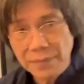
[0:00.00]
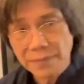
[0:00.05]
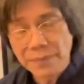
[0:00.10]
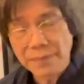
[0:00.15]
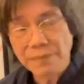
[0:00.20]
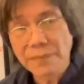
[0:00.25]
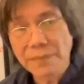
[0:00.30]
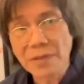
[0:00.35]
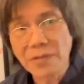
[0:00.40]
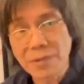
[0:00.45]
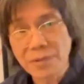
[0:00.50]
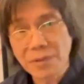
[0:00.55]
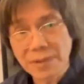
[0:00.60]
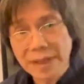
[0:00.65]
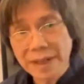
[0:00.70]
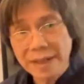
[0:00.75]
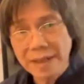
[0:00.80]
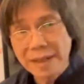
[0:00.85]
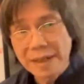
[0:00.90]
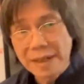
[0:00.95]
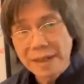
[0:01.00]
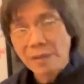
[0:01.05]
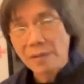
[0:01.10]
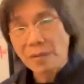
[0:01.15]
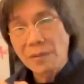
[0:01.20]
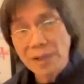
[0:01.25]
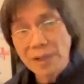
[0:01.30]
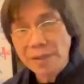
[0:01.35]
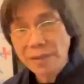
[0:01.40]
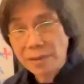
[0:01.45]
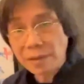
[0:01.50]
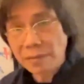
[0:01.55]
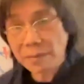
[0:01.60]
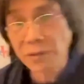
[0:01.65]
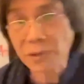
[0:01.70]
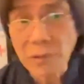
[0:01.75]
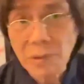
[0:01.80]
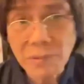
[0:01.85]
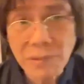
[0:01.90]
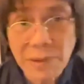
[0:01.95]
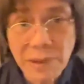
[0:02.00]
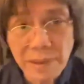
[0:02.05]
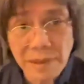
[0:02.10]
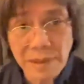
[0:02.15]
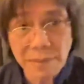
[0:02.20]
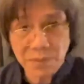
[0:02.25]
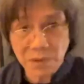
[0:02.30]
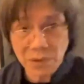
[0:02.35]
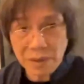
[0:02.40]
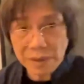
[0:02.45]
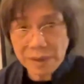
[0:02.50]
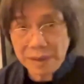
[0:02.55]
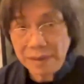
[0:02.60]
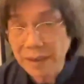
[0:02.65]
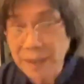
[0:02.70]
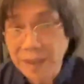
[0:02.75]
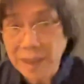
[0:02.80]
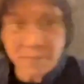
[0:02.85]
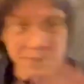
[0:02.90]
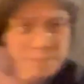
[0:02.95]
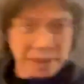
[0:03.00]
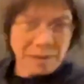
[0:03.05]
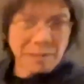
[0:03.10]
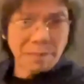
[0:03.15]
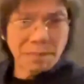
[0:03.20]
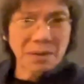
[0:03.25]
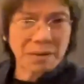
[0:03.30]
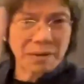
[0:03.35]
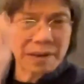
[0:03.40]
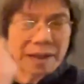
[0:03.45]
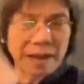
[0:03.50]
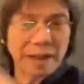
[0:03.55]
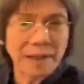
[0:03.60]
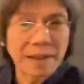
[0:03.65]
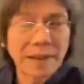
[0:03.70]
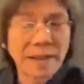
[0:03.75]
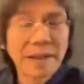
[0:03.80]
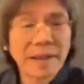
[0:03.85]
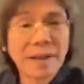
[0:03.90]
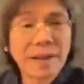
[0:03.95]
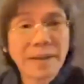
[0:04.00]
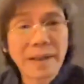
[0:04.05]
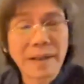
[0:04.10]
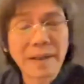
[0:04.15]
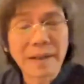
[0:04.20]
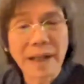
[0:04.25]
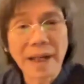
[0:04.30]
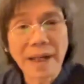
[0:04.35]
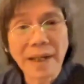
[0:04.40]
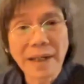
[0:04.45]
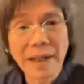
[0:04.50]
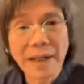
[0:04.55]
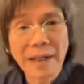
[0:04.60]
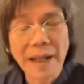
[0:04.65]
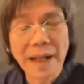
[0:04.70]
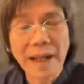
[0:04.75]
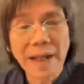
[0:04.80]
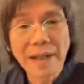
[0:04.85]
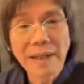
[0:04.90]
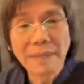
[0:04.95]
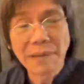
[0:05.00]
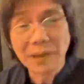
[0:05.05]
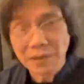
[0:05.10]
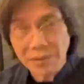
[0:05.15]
Make sure that, or his shoulder, his body doesn't come in, you're blocking it, okay? Yeah, because